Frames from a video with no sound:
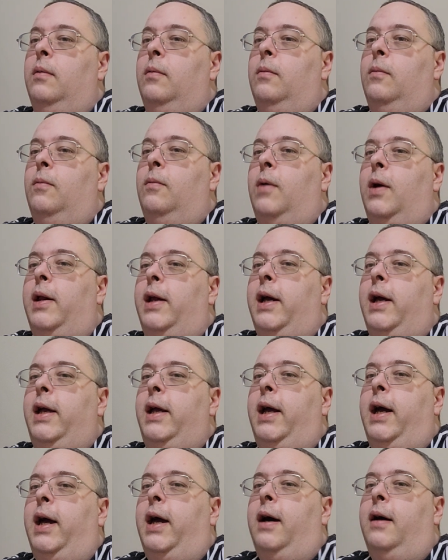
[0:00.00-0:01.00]
what I
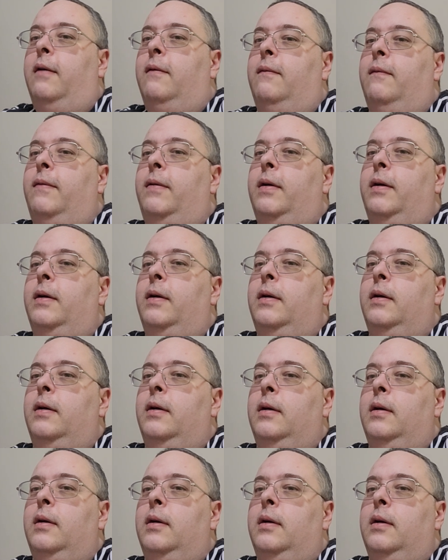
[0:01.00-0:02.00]
have,
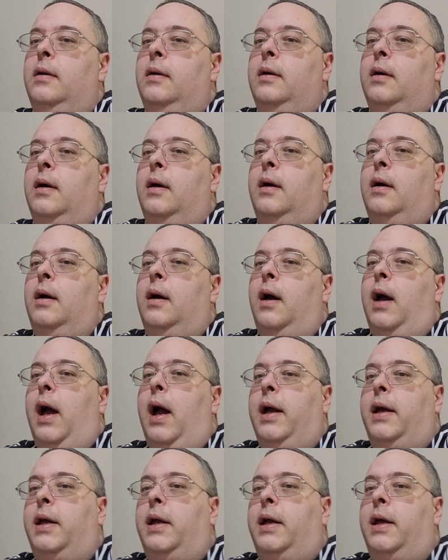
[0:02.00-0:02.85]
I